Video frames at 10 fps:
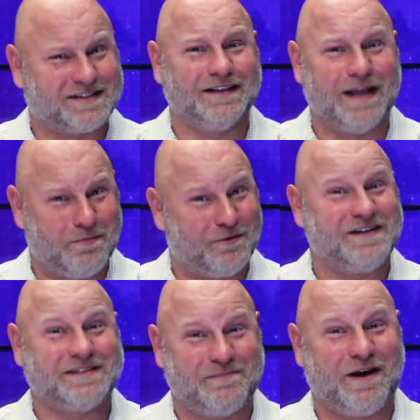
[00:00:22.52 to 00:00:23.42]

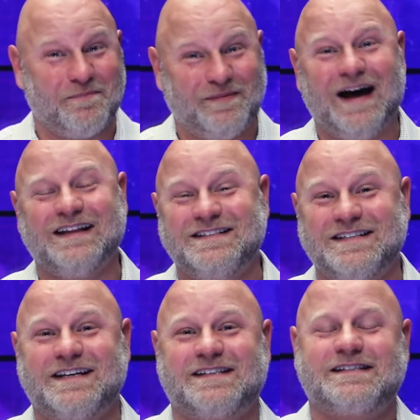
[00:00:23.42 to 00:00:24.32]
celebrities about
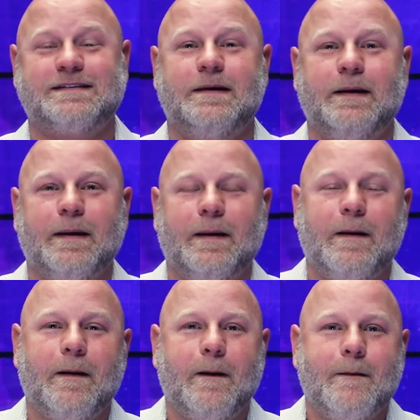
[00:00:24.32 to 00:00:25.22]
politics,
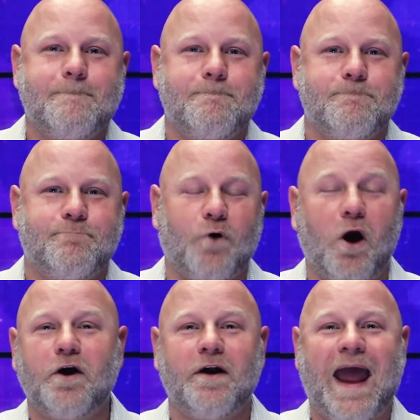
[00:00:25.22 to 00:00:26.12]

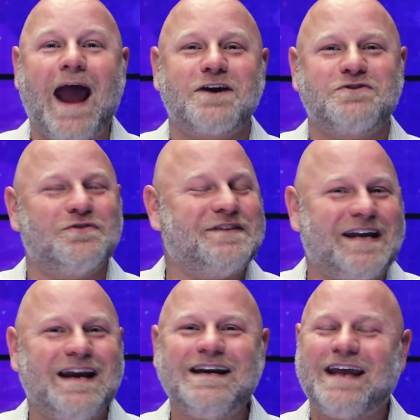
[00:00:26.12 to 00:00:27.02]
brought on actor
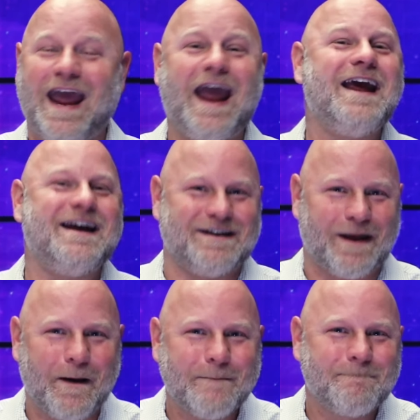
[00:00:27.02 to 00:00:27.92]
Dean
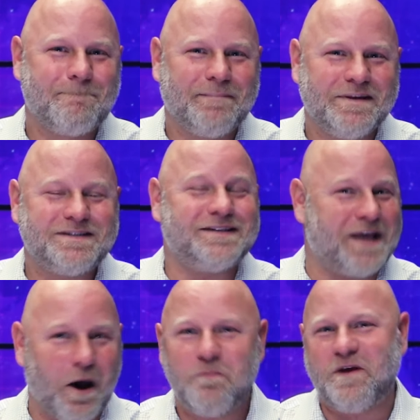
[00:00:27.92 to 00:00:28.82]
Cain to
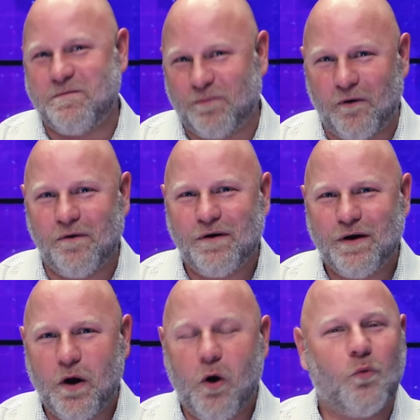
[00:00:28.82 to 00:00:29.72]
tell people
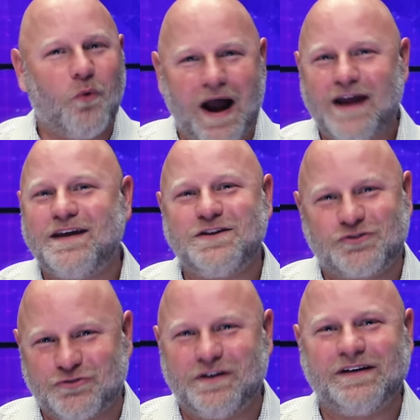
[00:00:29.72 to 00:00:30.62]
why they
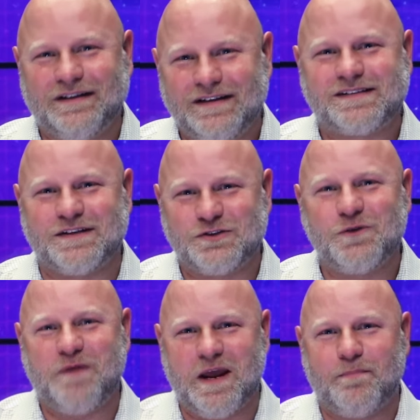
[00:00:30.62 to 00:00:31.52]
shouldn't listen
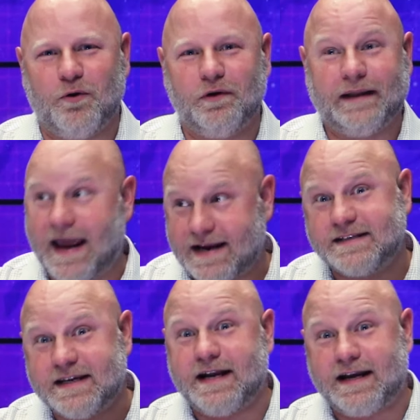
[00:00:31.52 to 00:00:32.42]
to people like
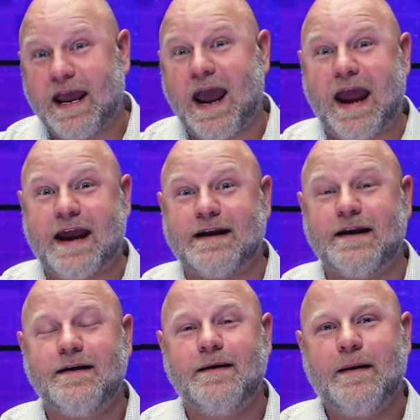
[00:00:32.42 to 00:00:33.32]
Dean
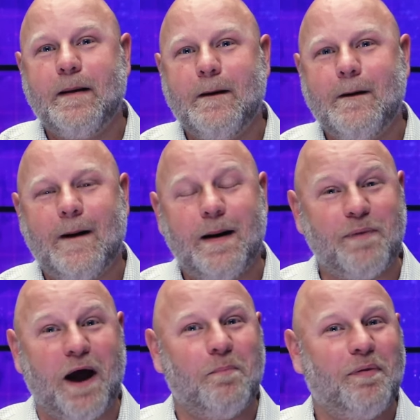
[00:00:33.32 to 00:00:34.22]
Cain
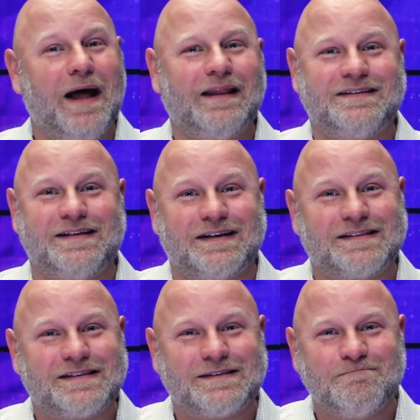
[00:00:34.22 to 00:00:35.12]
about
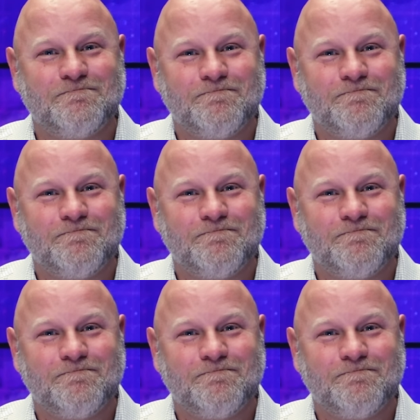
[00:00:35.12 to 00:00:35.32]
politics.